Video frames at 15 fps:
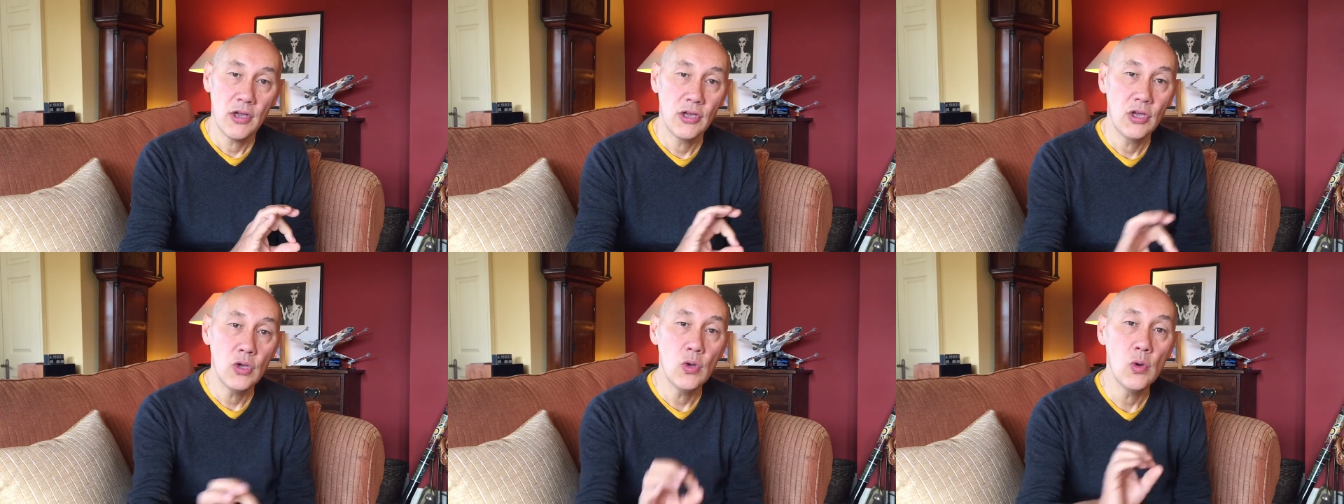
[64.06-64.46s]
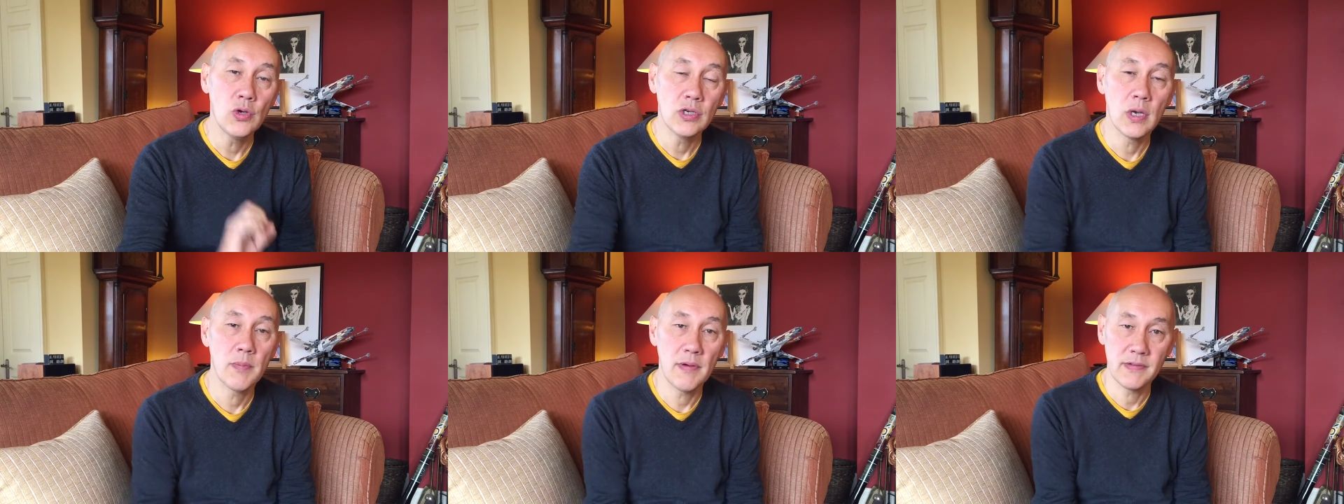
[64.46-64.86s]
huge
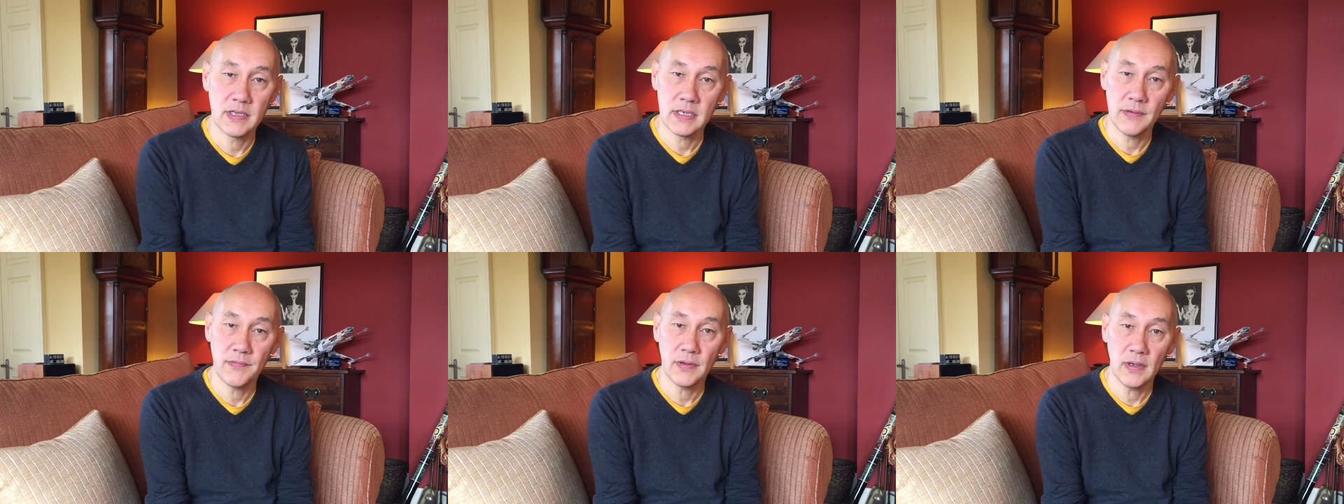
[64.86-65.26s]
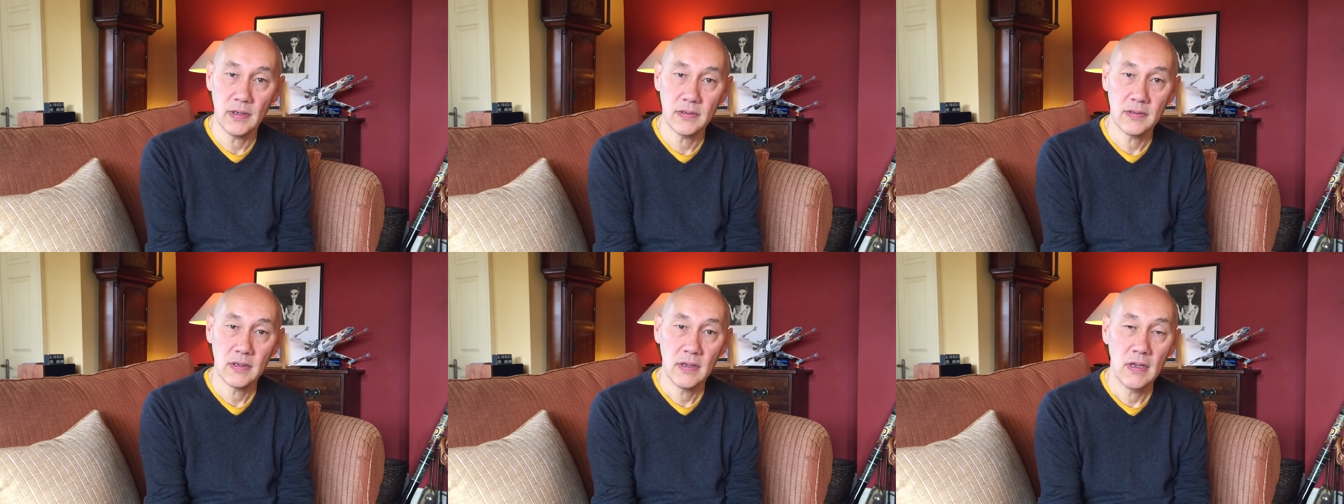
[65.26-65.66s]
number of
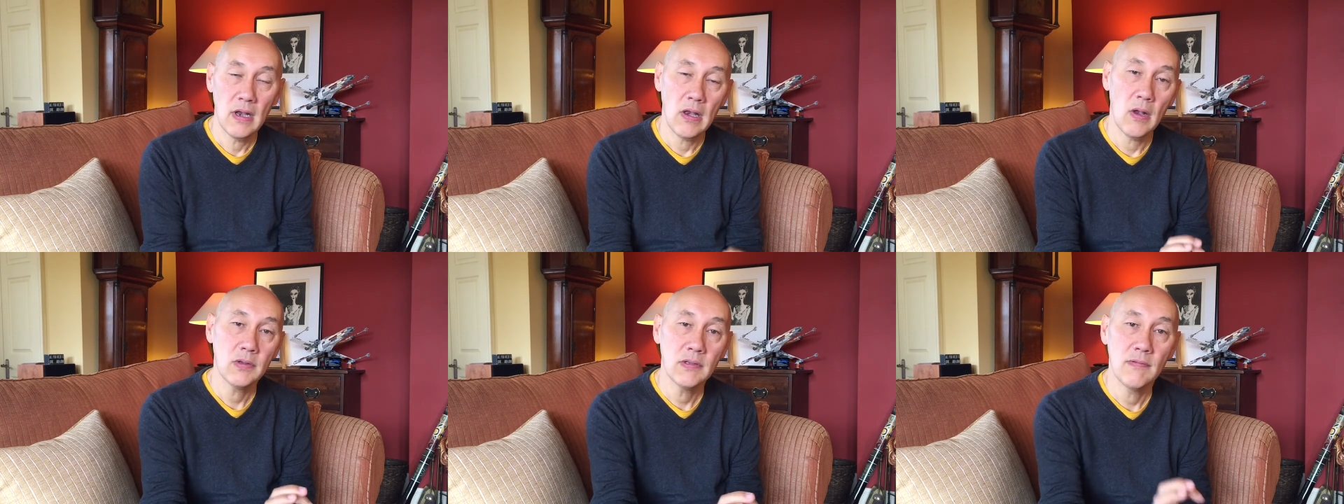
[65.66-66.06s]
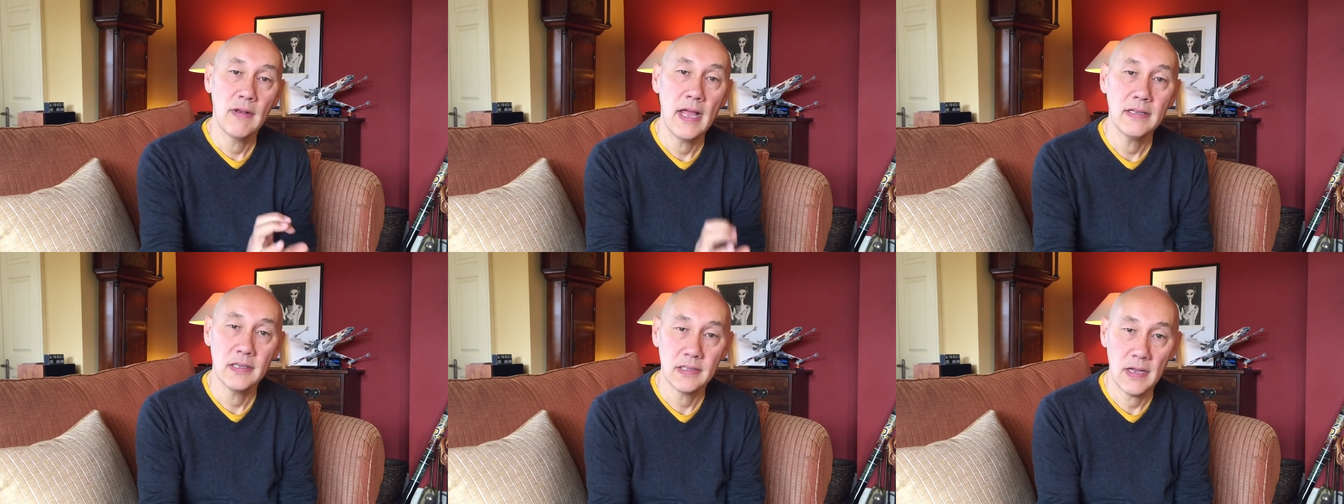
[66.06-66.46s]
certificates, lots of
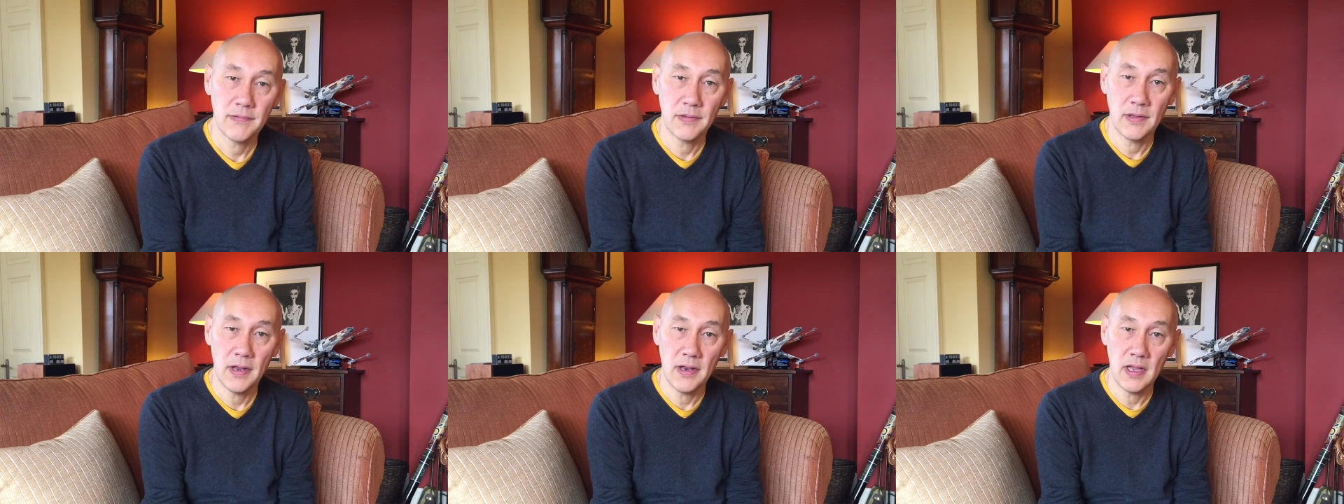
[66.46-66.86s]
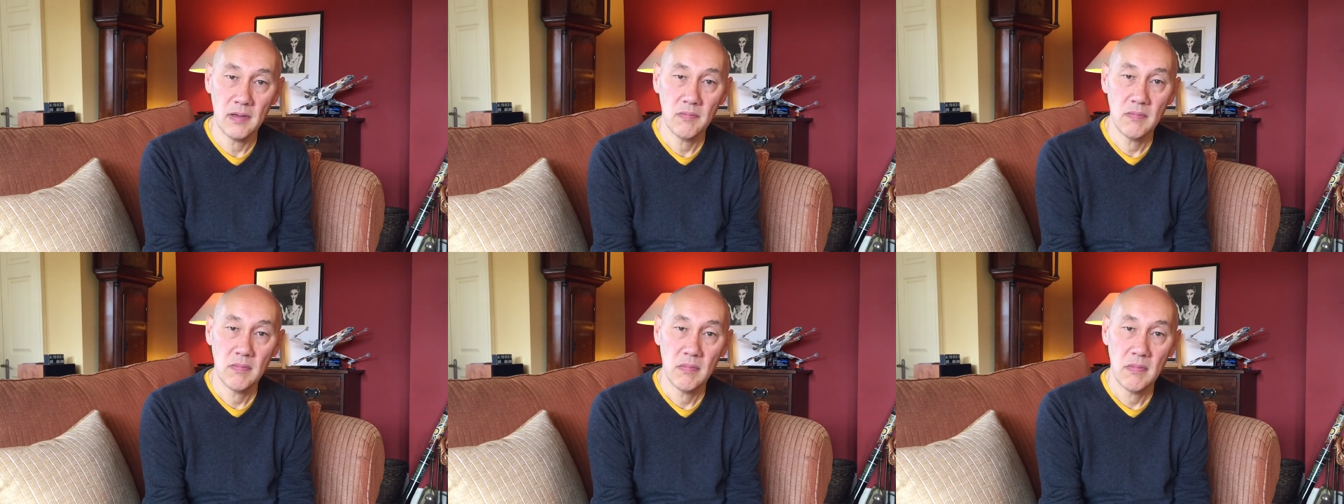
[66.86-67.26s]
letters after their
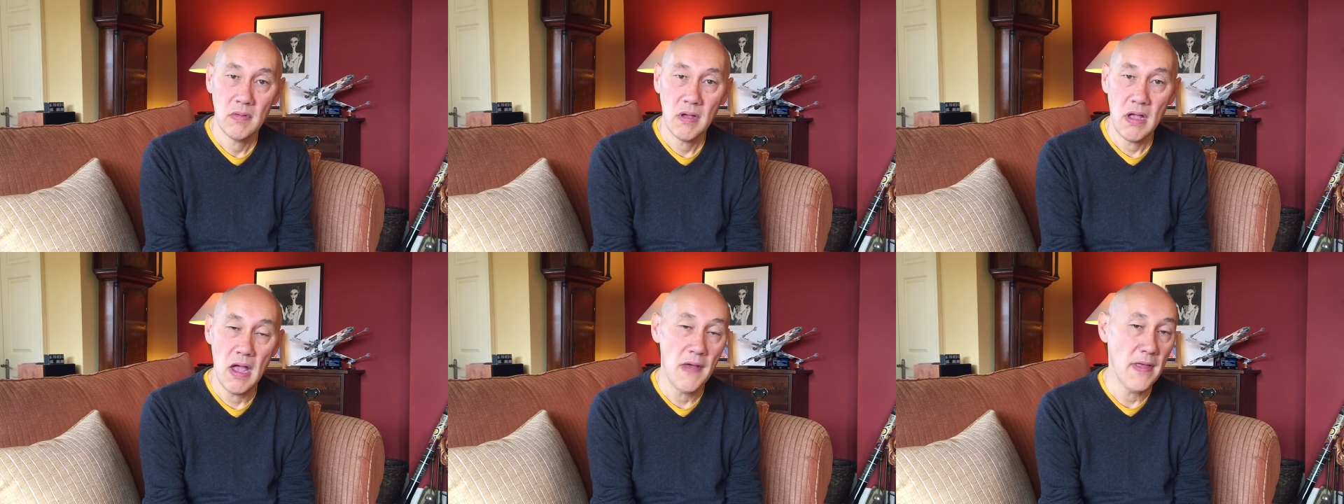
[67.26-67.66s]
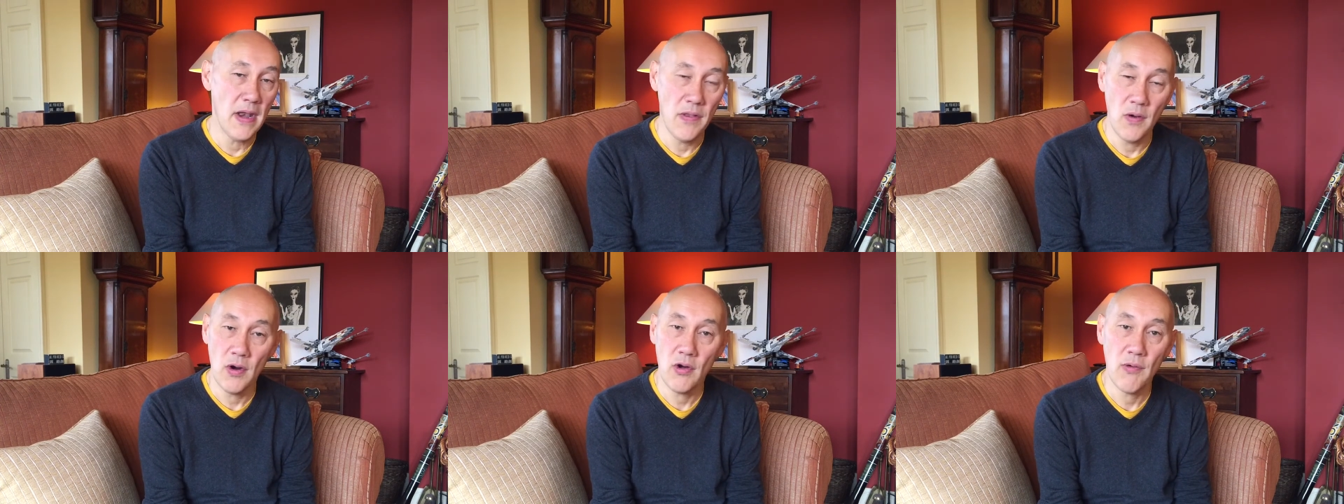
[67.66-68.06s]
name, and they're
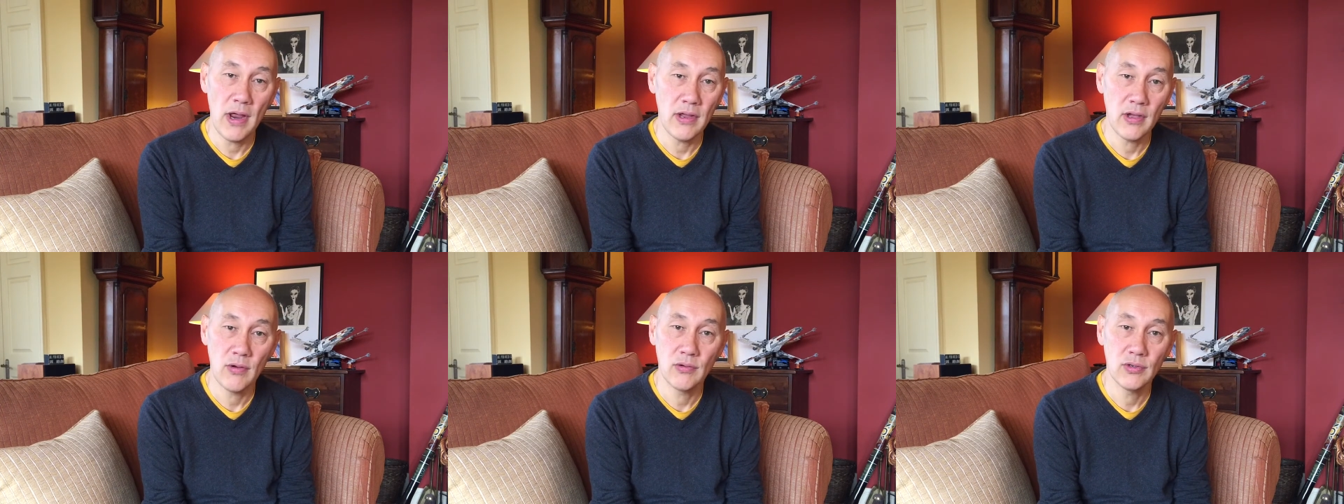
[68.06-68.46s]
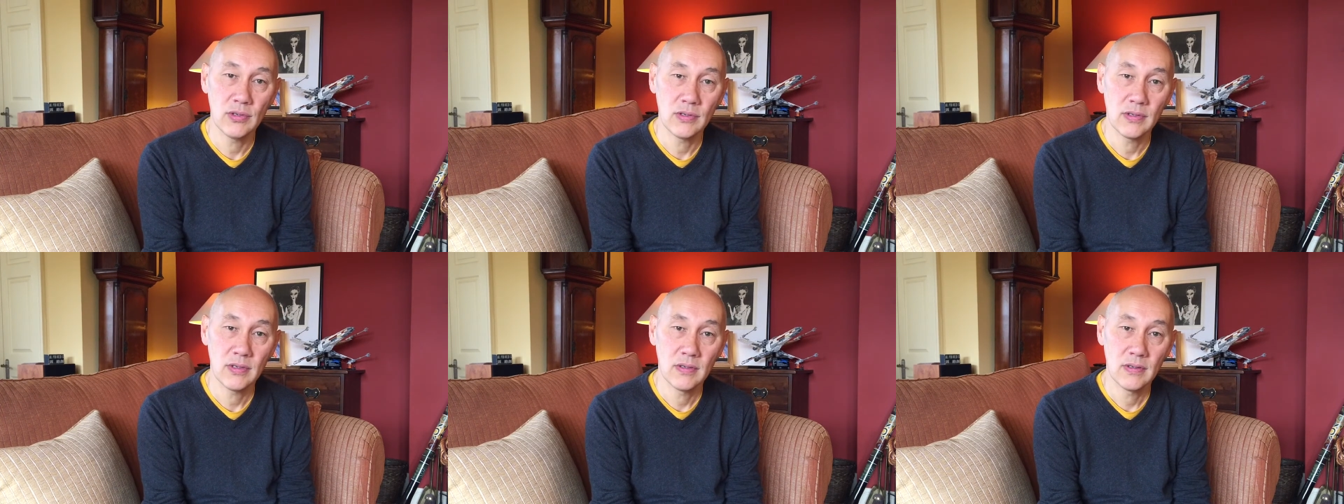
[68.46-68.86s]
not great
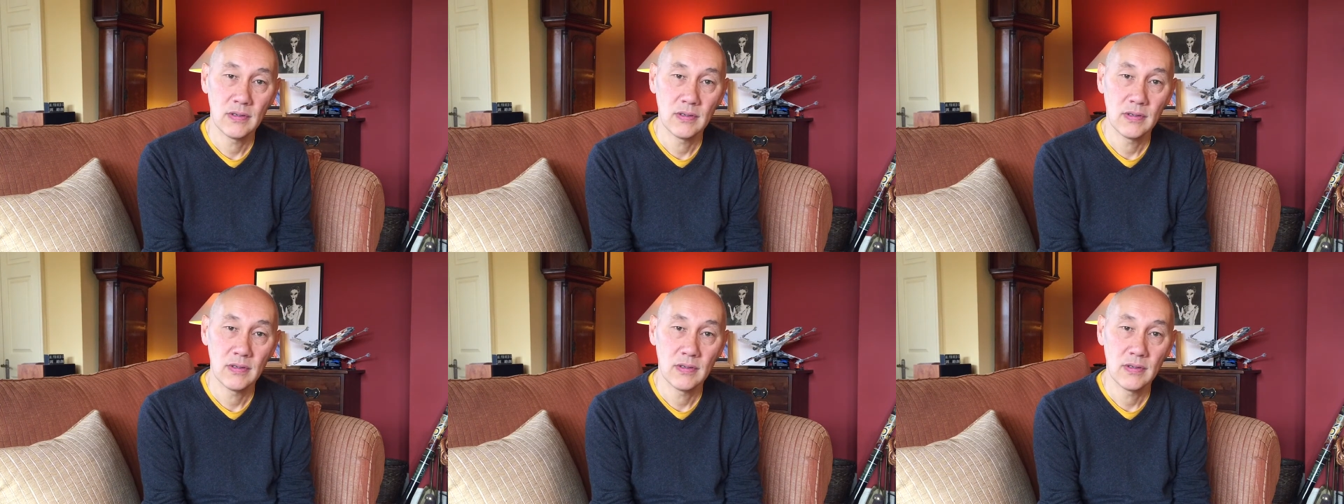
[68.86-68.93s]
coaches.